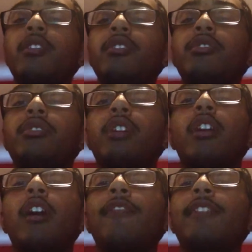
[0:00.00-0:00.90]
to start
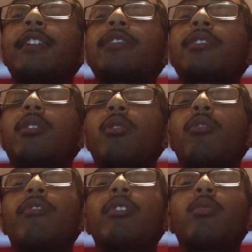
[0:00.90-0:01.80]
off, let's go
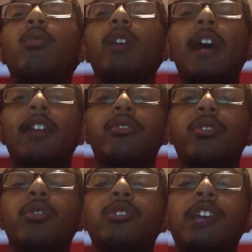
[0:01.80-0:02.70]
over what I
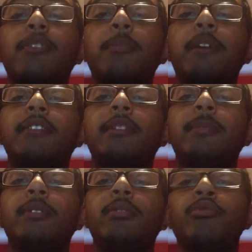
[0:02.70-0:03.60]
chose as my
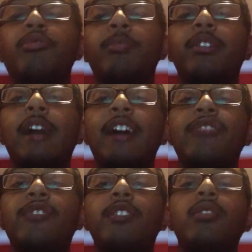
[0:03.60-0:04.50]
CPU from the
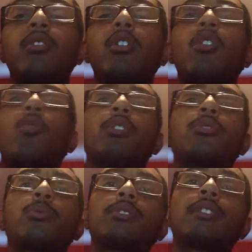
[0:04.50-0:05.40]
last video, which was